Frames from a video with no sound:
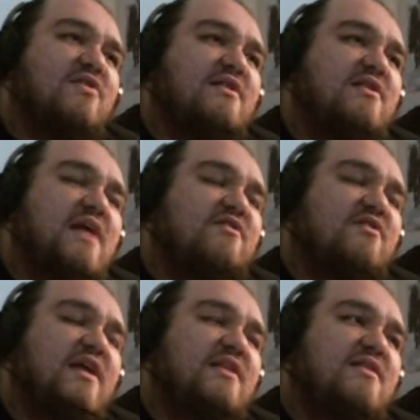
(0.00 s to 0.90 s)
like
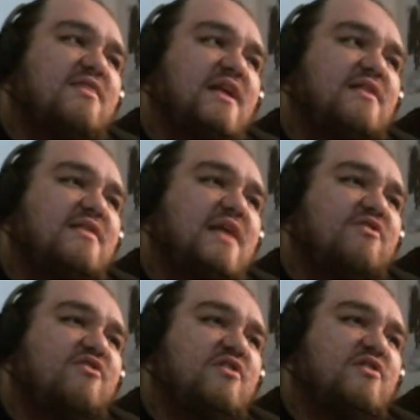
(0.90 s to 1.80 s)
to think that
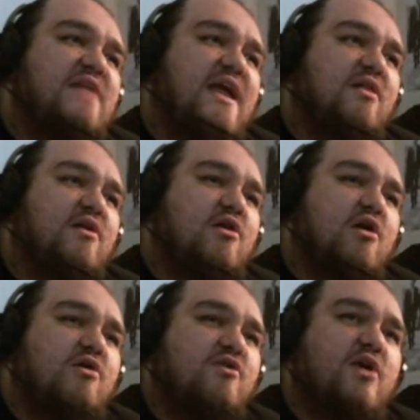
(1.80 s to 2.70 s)
that's just Dale
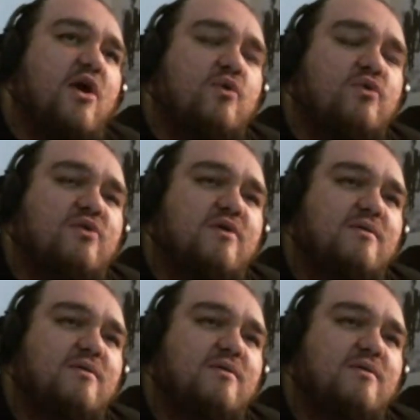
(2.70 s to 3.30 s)
Earnhardt's ghost.